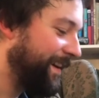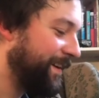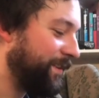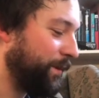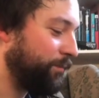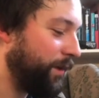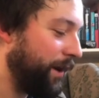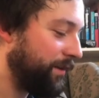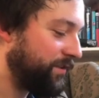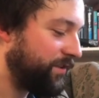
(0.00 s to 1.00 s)
Their
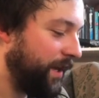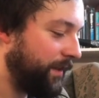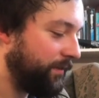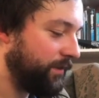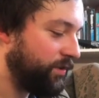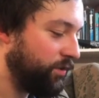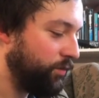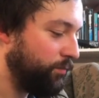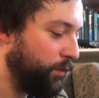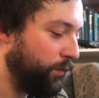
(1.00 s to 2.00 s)
prayers said, the two
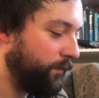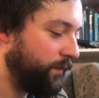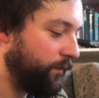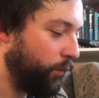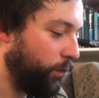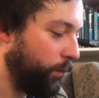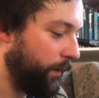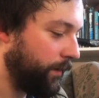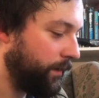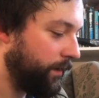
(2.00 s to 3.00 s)
moved
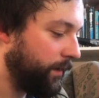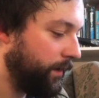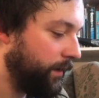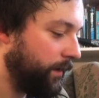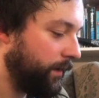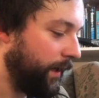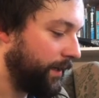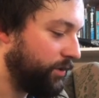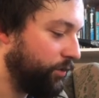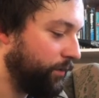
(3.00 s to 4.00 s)
forward, like
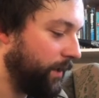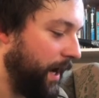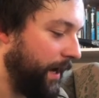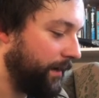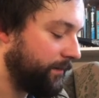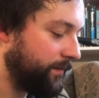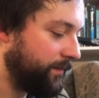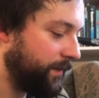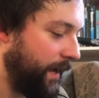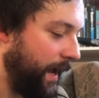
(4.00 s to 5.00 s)
two
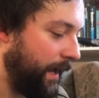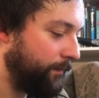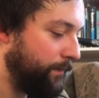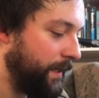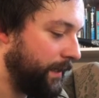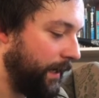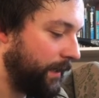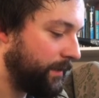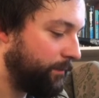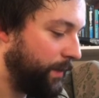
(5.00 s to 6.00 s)
lions at
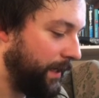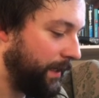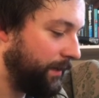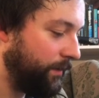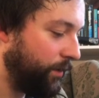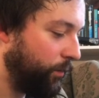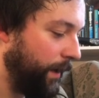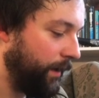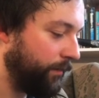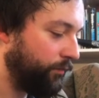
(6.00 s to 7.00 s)
midnight, picking their
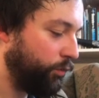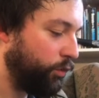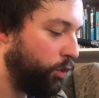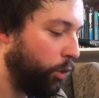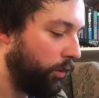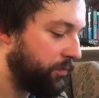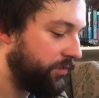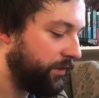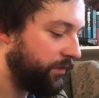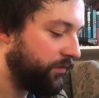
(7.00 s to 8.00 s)
way through
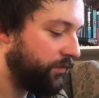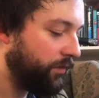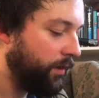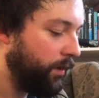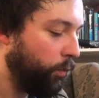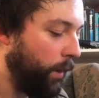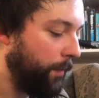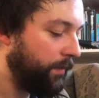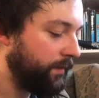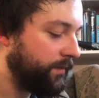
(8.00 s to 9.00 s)
corpses,
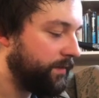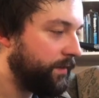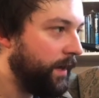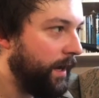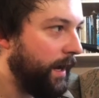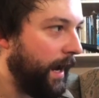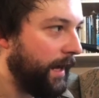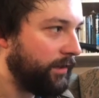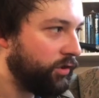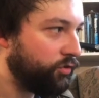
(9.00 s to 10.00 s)
weapons,
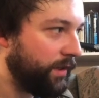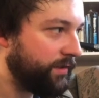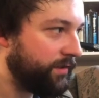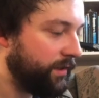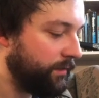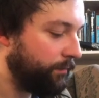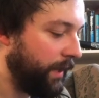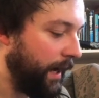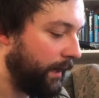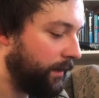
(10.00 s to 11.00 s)
and crusted
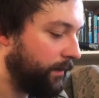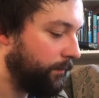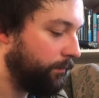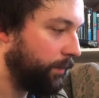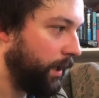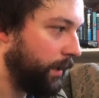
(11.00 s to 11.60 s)
black blood.